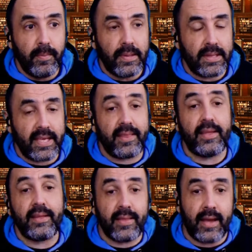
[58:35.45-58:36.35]

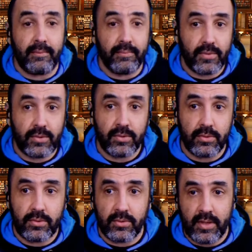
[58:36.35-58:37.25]
leading them
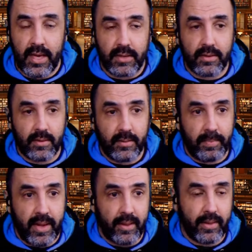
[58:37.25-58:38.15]
to that
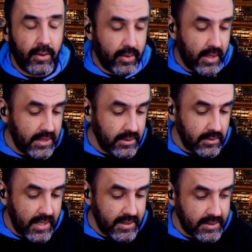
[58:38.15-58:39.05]
path. Okay, so
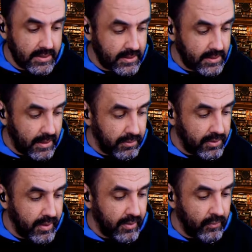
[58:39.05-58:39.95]
that's
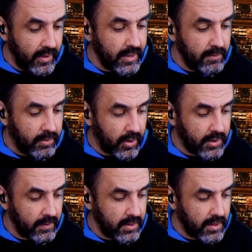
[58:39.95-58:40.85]
something really
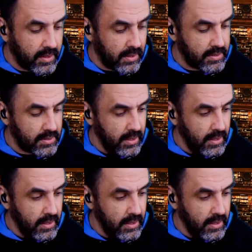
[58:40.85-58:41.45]
important because